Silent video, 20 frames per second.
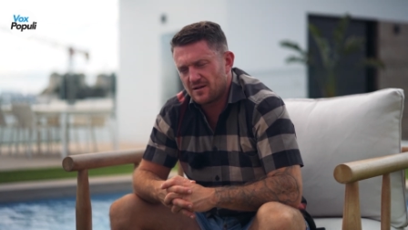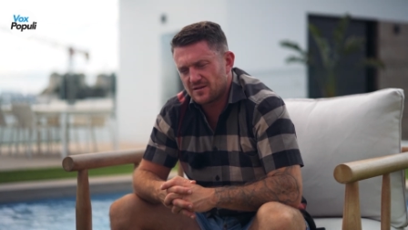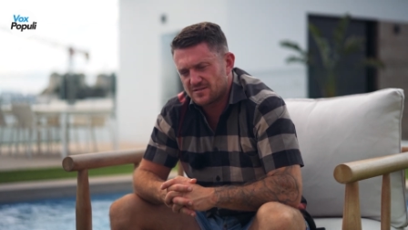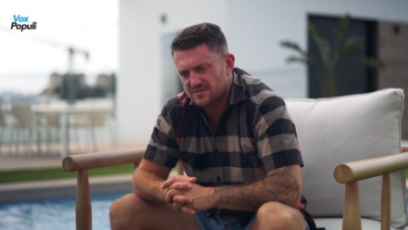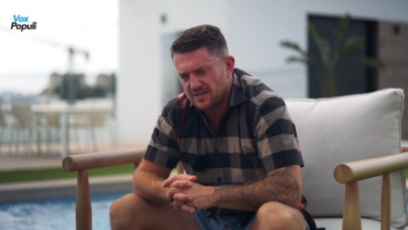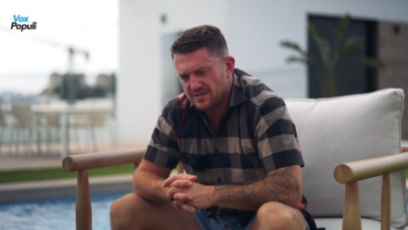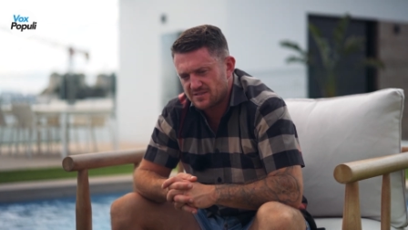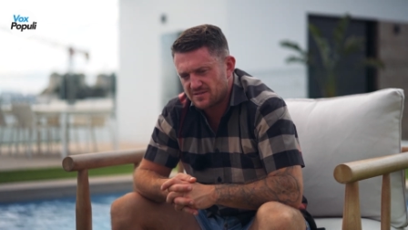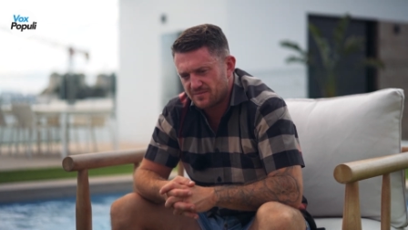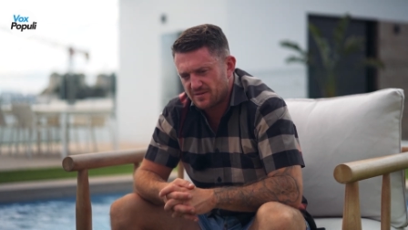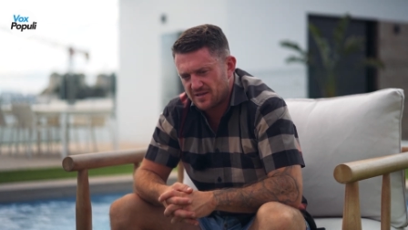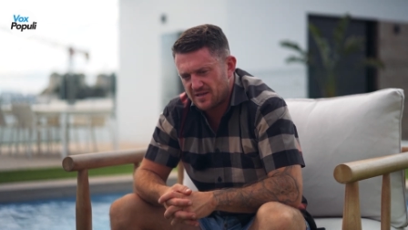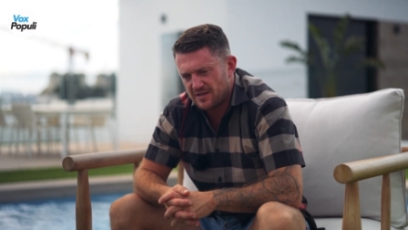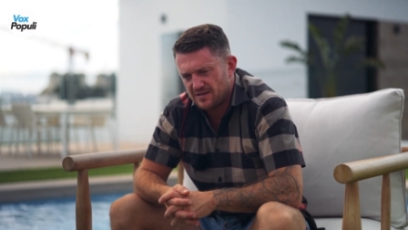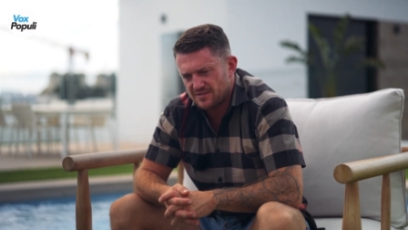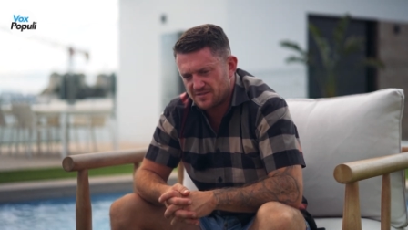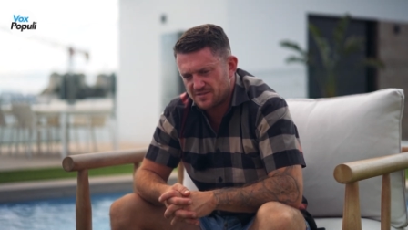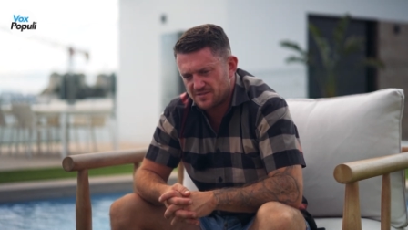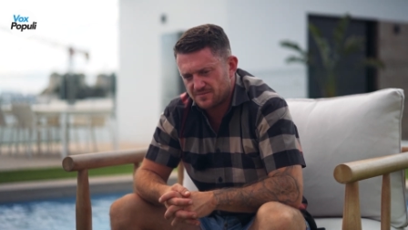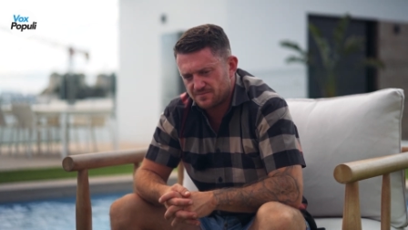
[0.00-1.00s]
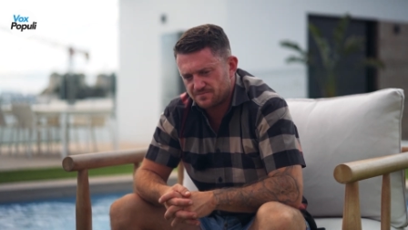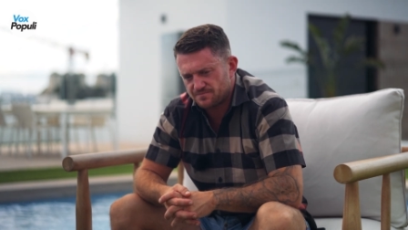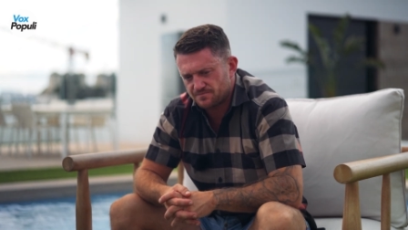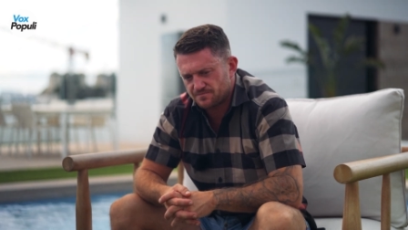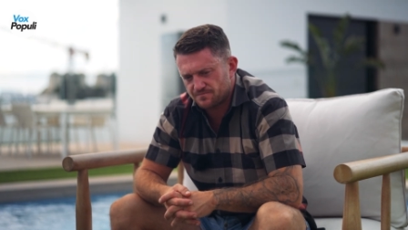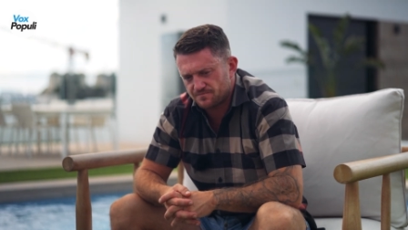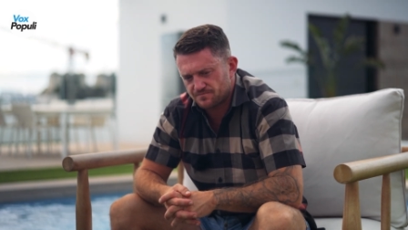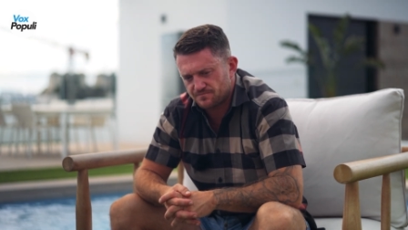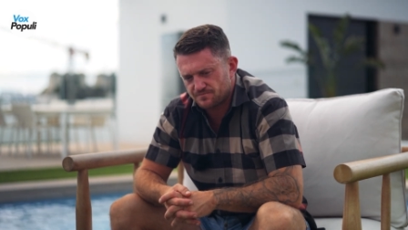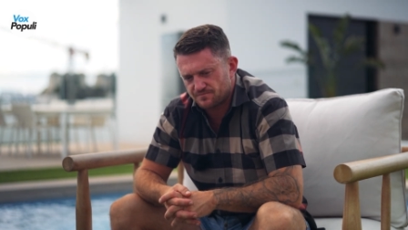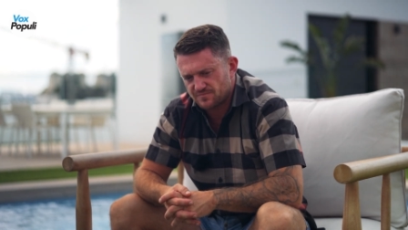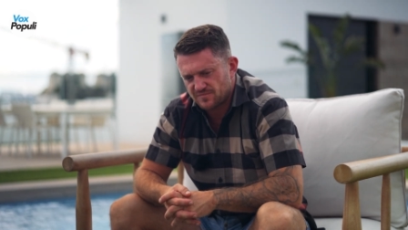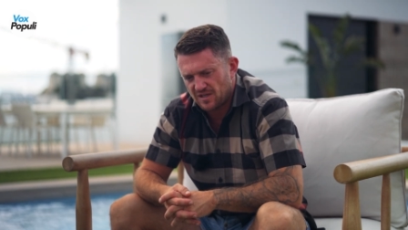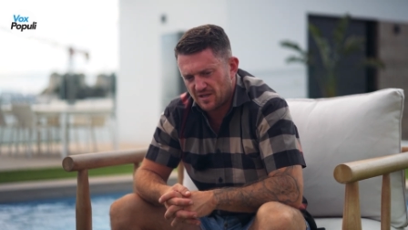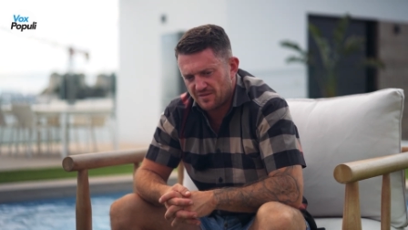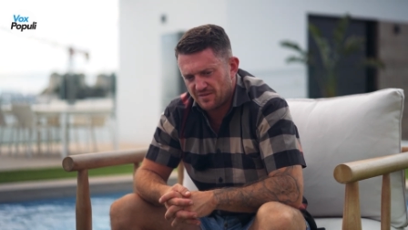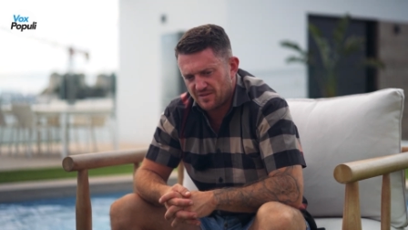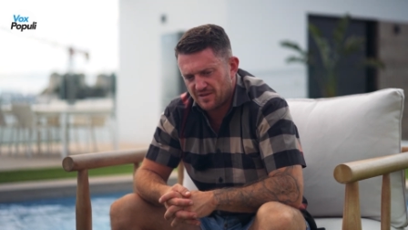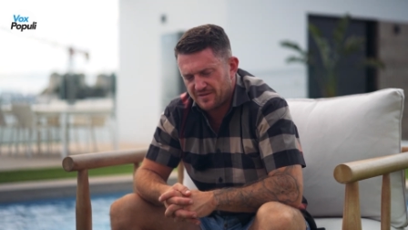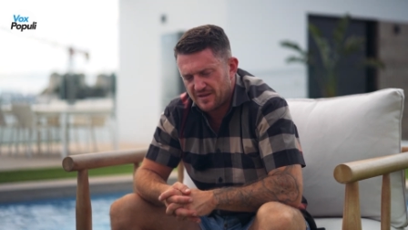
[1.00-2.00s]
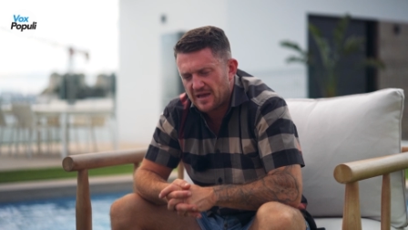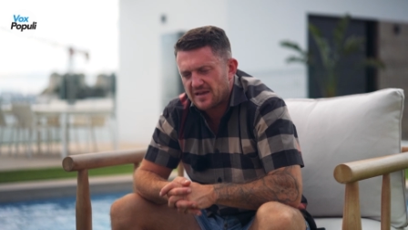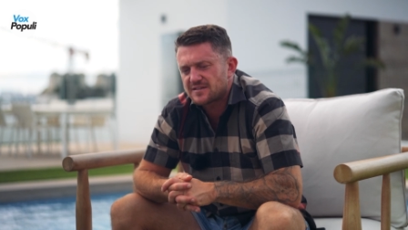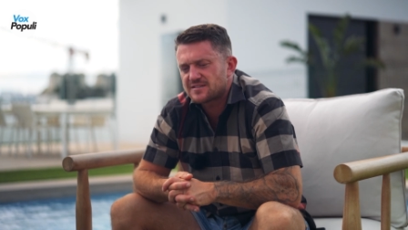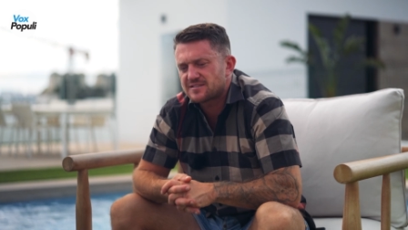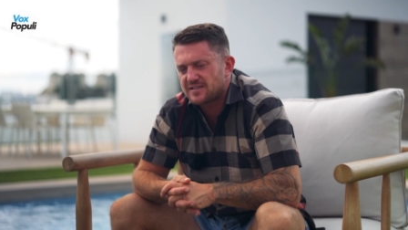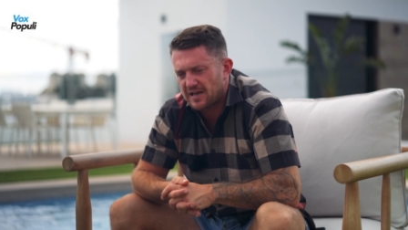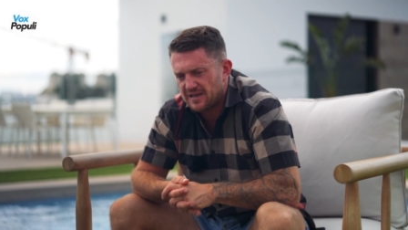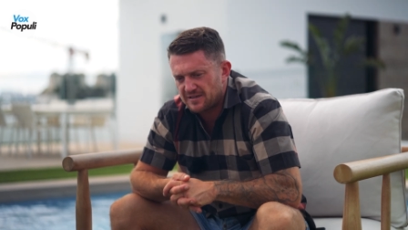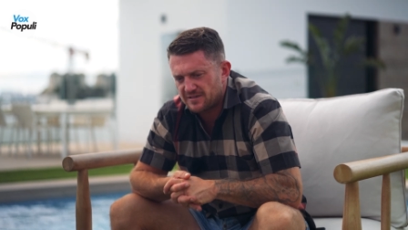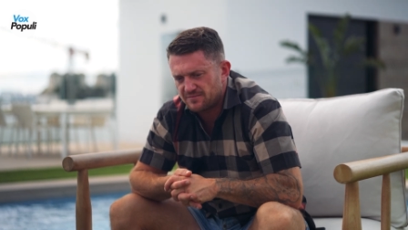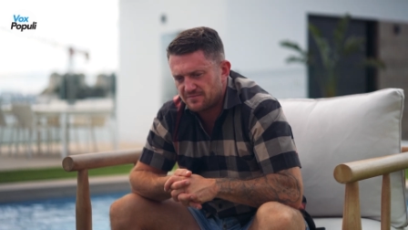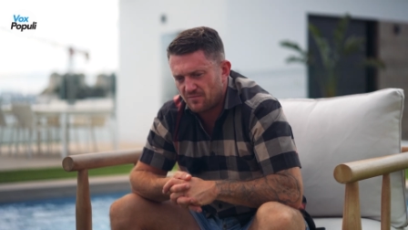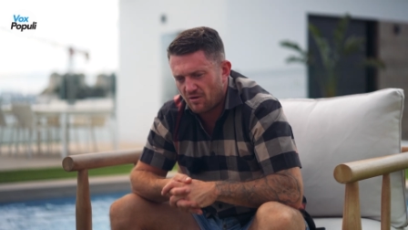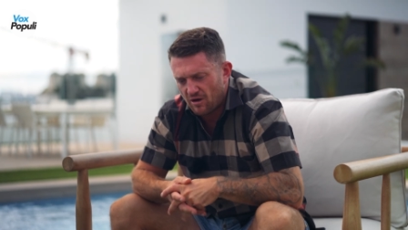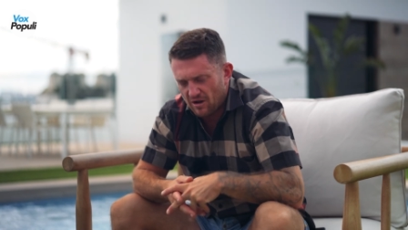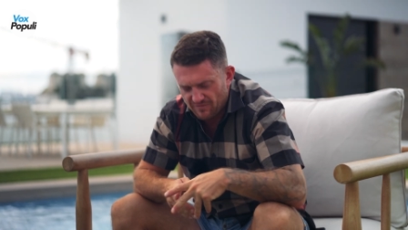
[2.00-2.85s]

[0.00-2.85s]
I said to my kids, the next day,